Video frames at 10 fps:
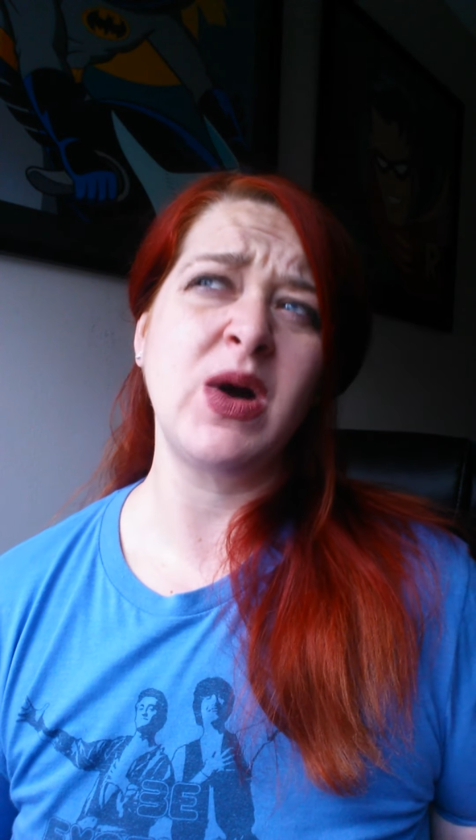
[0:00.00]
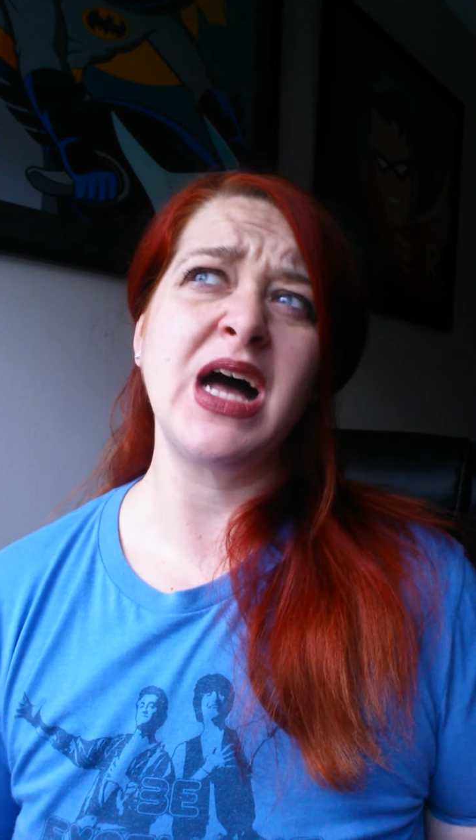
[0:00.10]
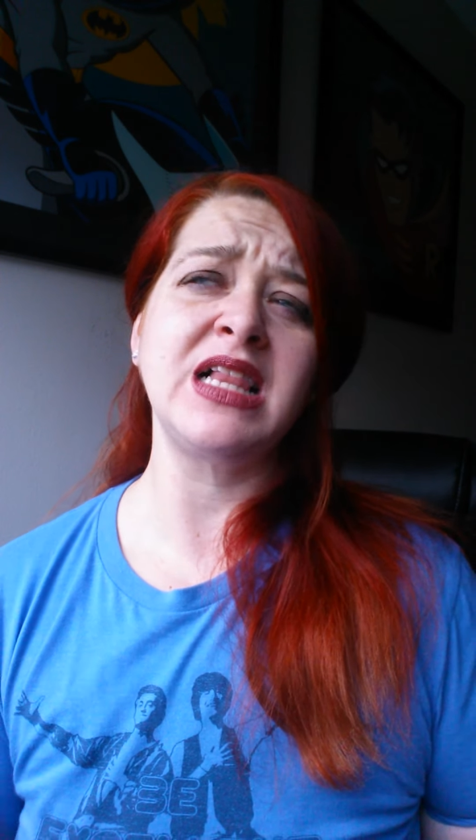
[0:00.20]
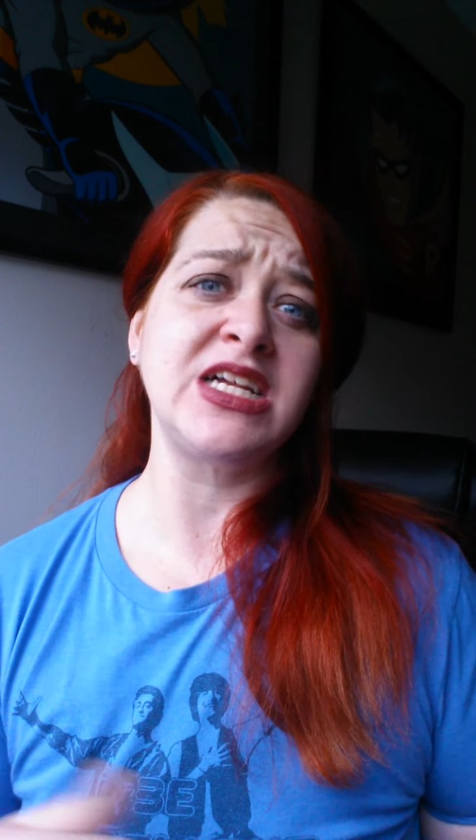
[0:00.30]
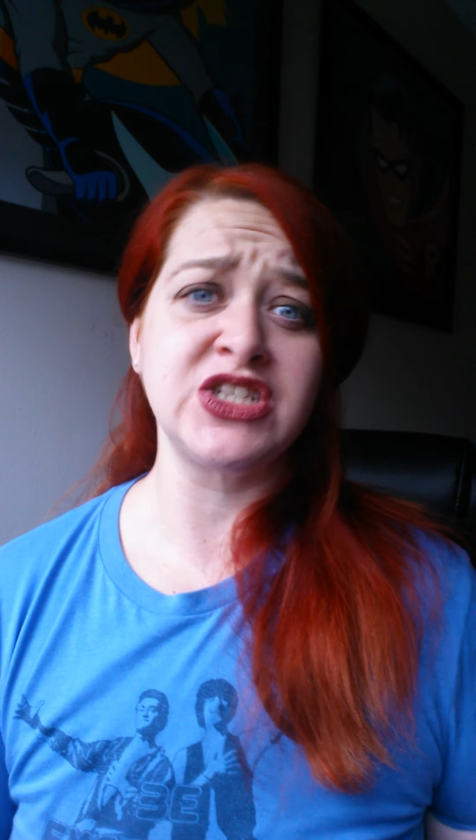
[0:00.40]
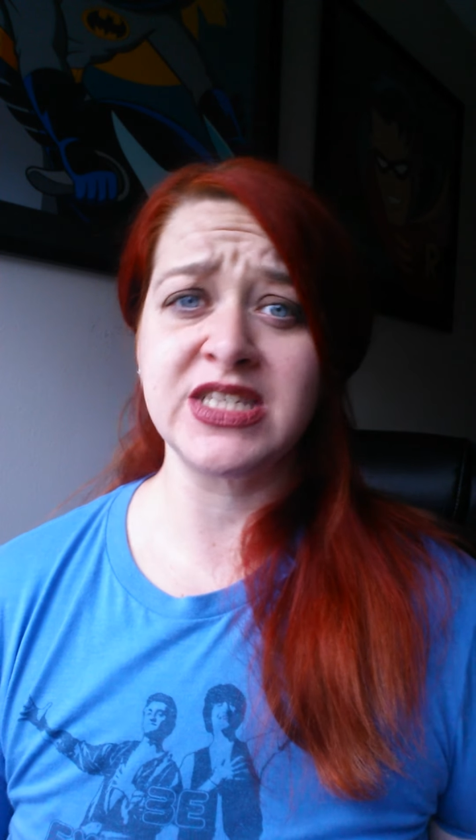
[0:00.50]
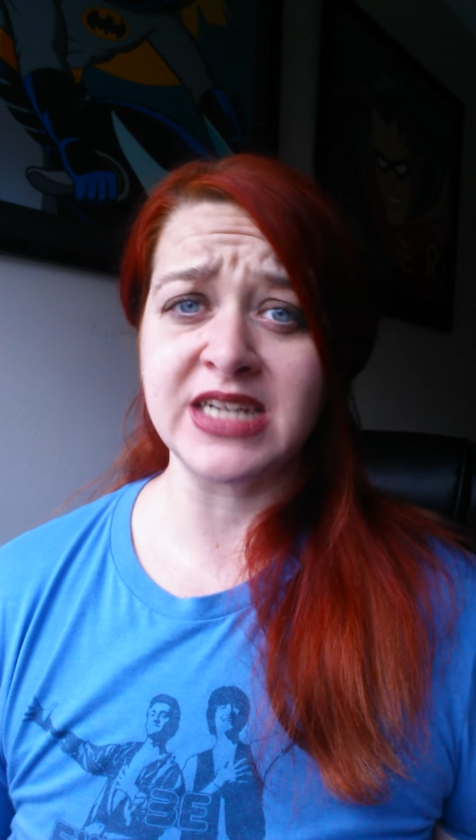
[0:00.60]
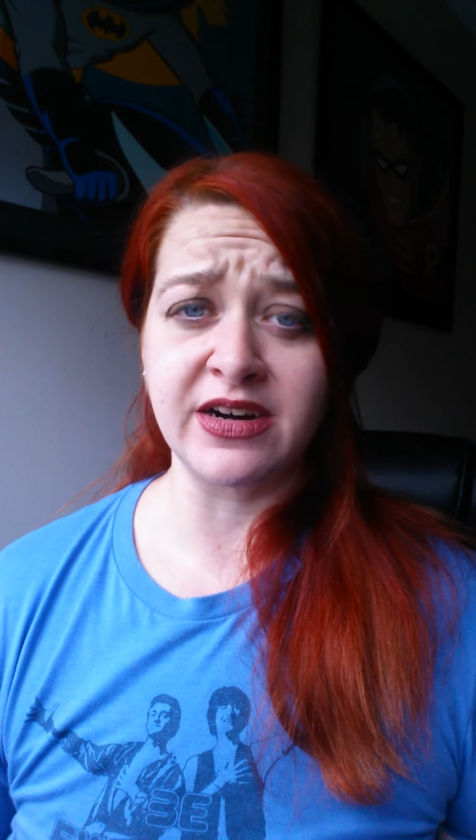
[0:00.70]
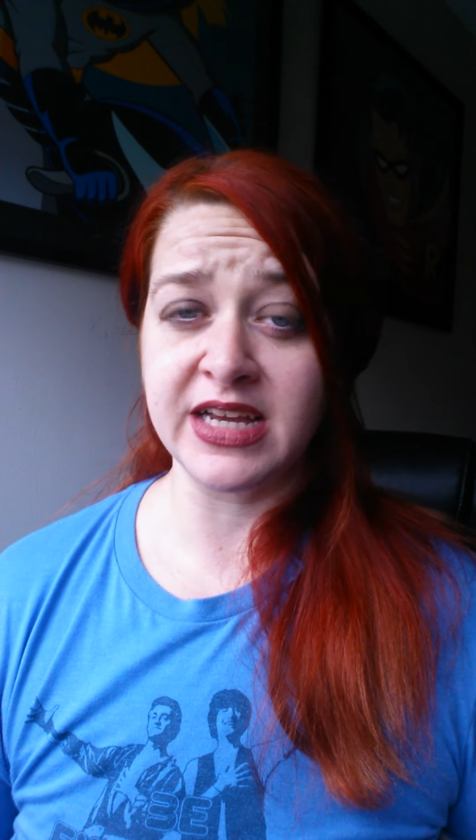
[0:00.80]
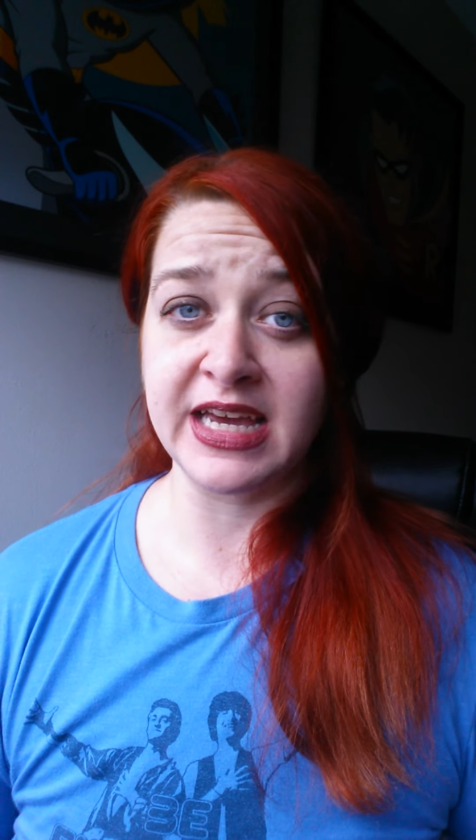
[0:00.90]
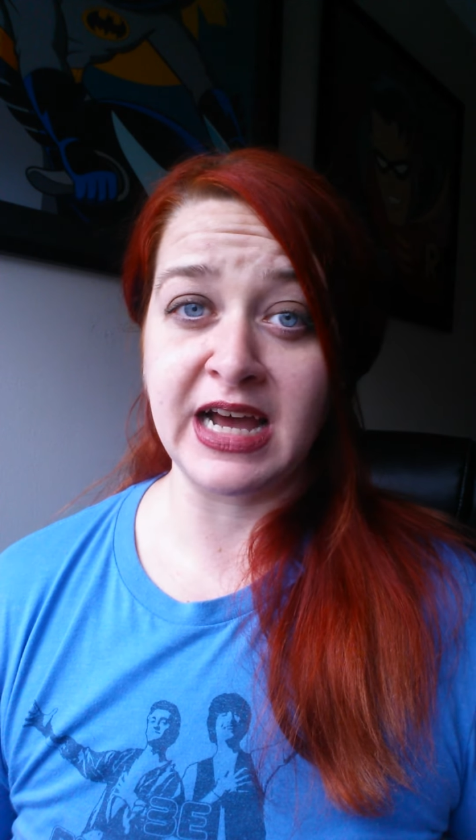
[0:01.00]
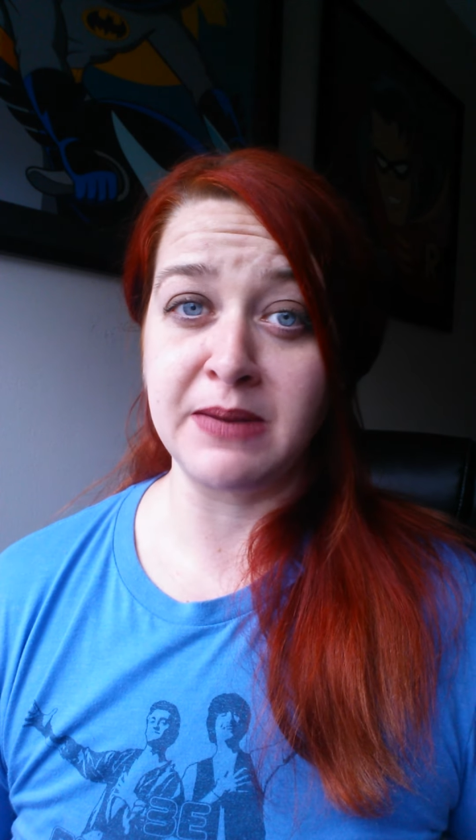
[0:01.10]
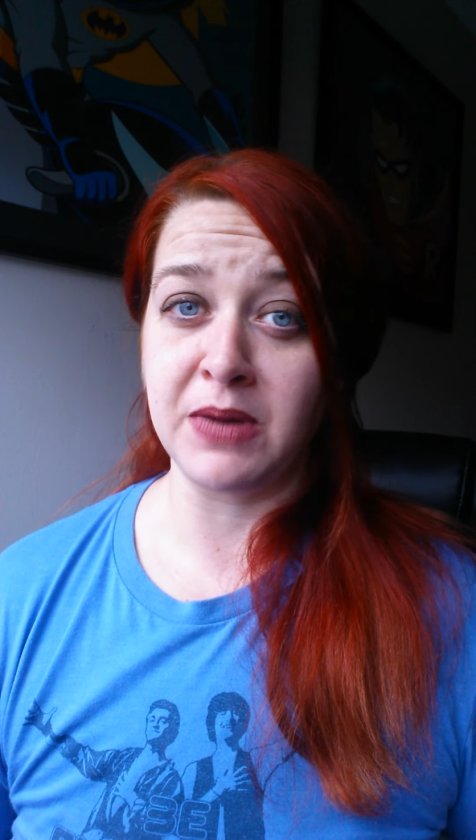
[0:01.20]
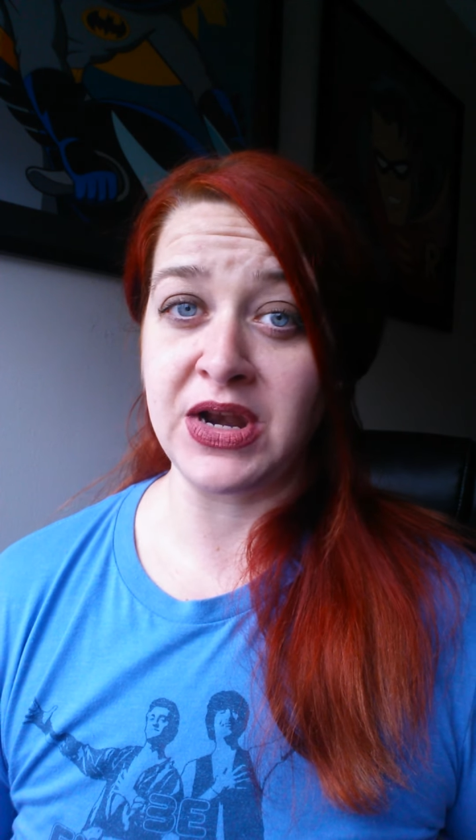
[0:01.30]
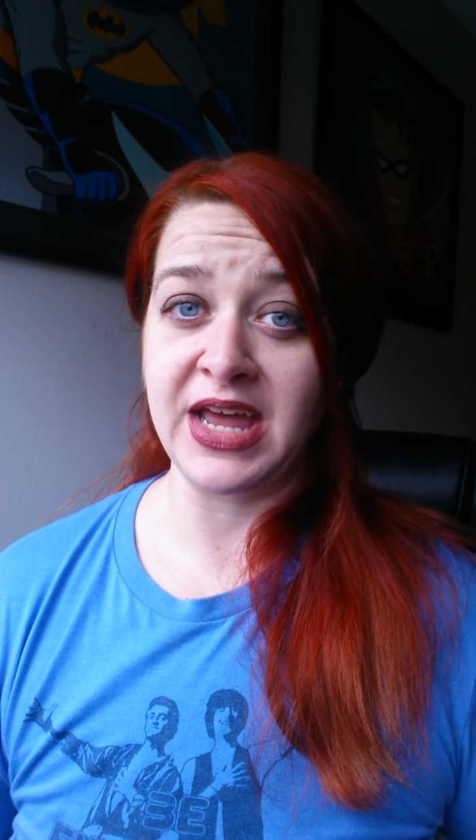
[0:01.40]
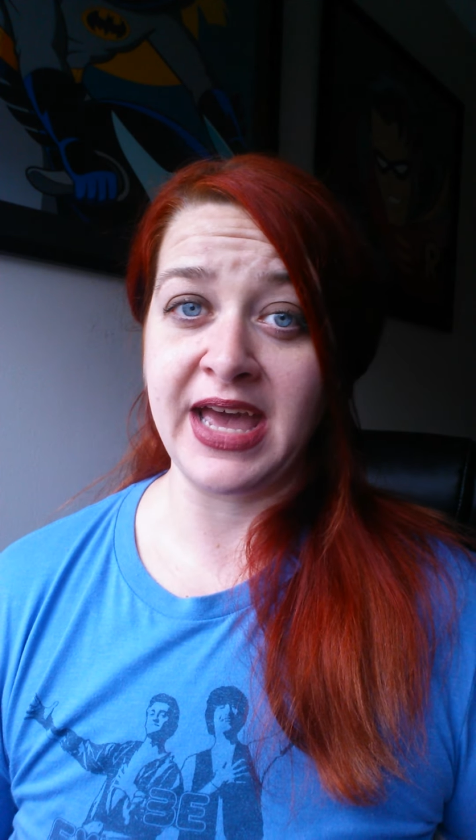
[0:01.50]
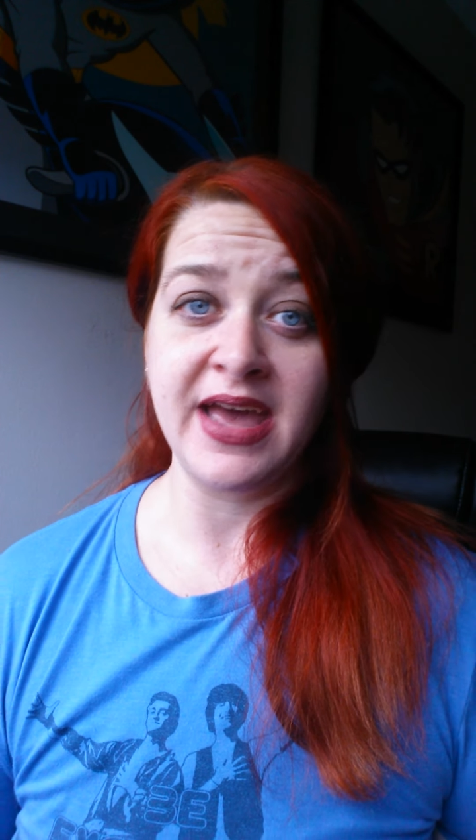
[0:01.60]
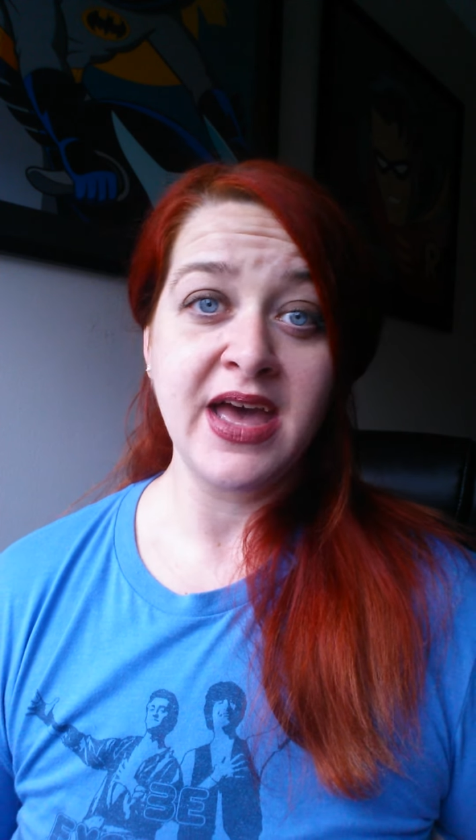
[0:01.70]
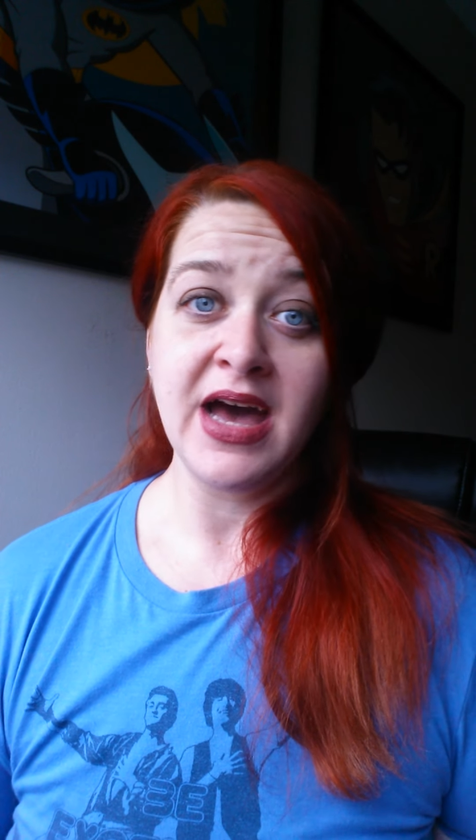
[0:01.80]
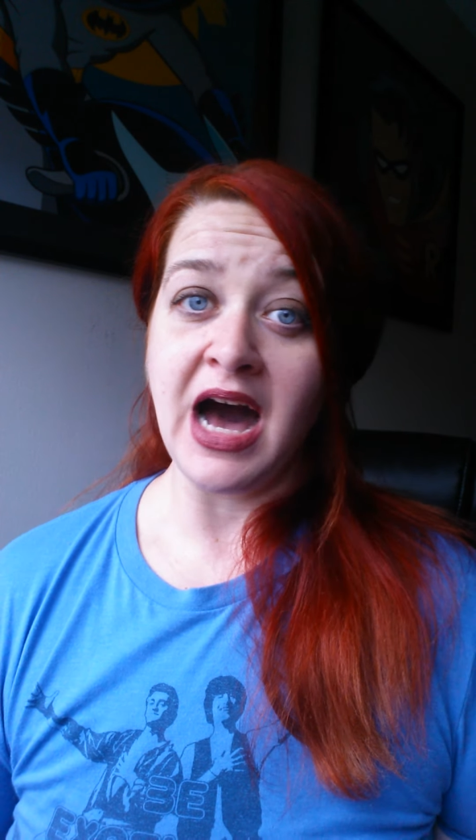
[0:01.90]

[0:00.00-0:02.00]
well, I'll just start again on Monday.